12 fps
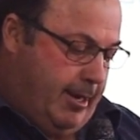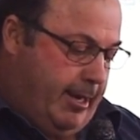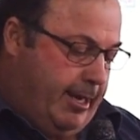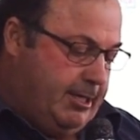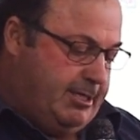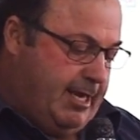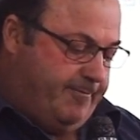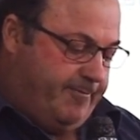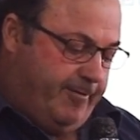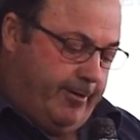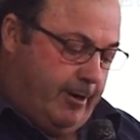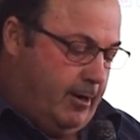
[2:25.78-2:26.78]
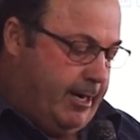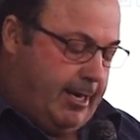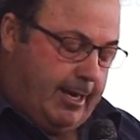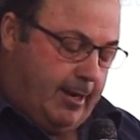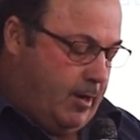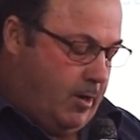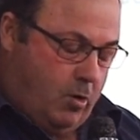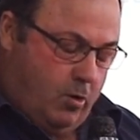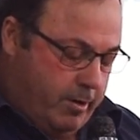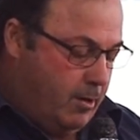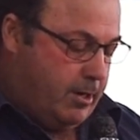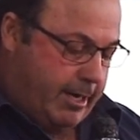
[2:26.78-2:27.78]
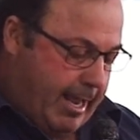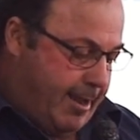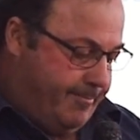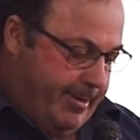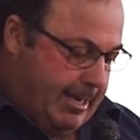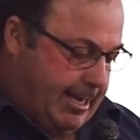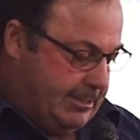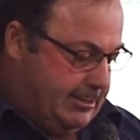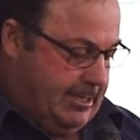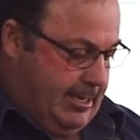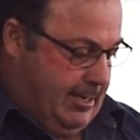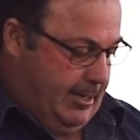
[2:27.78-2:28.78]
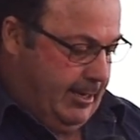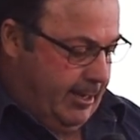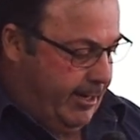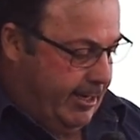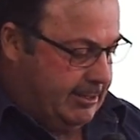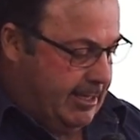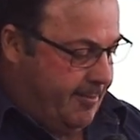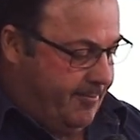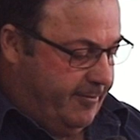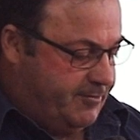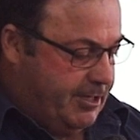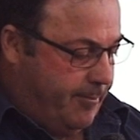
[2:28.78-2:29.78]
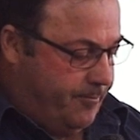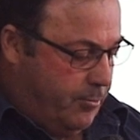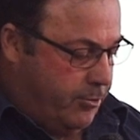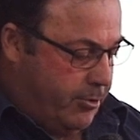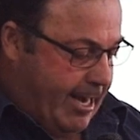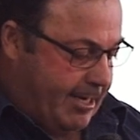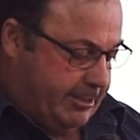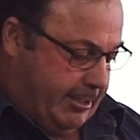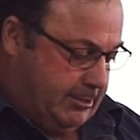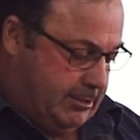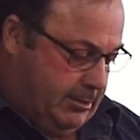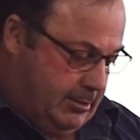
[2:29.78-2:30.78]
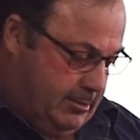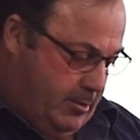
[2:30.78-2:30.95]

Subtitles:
Except for, I could not go past an example of SUP water access.